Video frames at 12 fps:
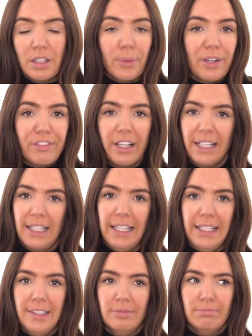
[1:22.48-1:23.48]
Quite
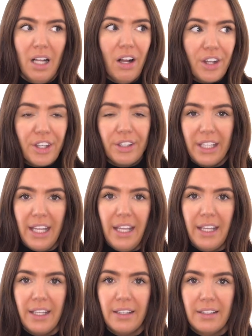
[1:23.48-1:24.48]
frankly, I don't
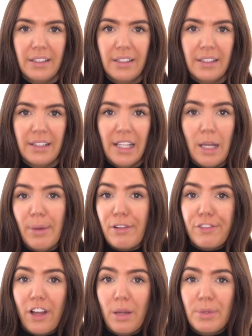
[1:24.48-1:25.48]
care. About
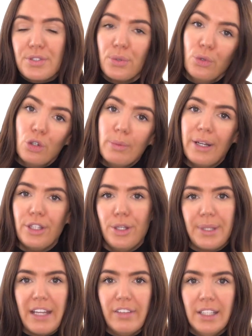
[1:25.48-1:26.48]
farmers or about you,
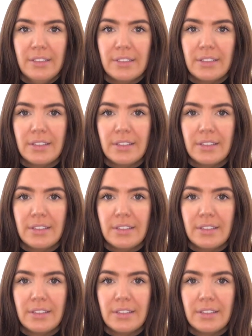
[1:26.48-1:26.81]
Kevin?